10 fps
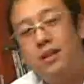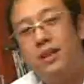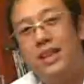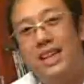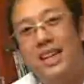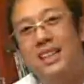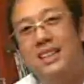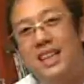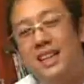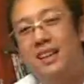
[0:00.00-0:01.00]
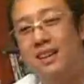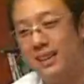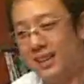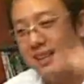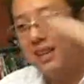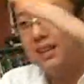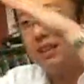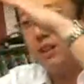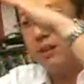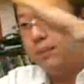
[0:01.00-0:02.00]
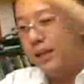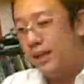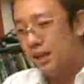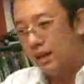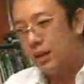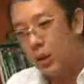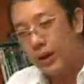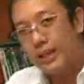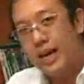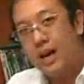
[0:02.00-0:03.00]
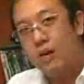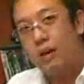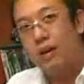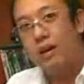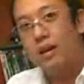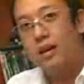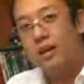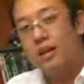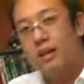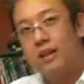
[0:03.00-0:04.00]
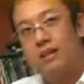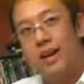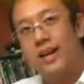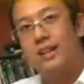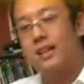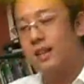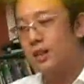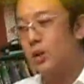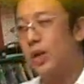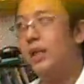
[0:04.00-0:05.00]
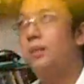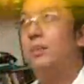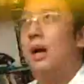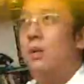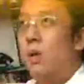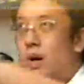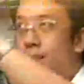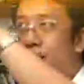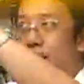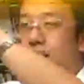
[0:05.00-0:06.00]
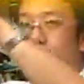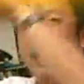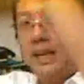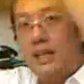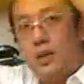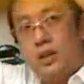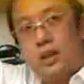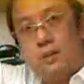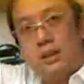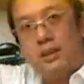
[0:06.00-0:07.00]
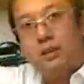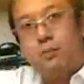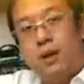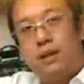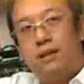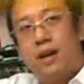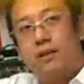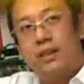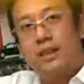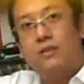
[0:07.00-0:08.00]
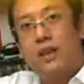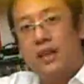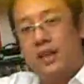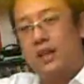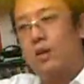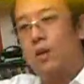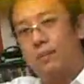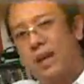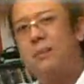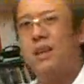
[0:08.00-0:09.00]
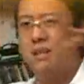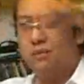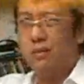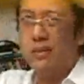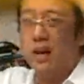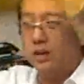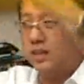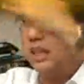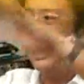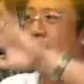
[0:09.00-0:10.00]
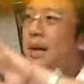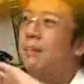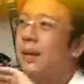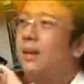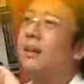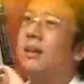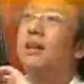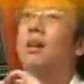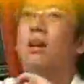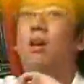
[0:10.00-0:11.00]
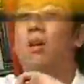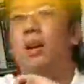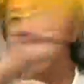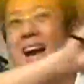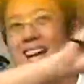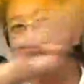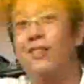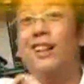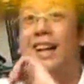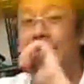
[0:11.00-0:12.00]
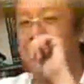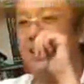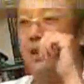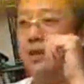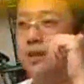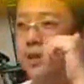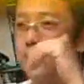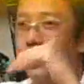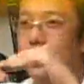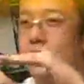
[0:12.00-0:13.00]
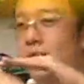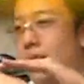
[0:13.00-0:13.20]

not going to get any signal. The signal is going to be going down, right? So I want to put it in the ceiling so it's going to be spread around evenly. Or maybe, if not on the ceiling, maybe on eye level length. So it's going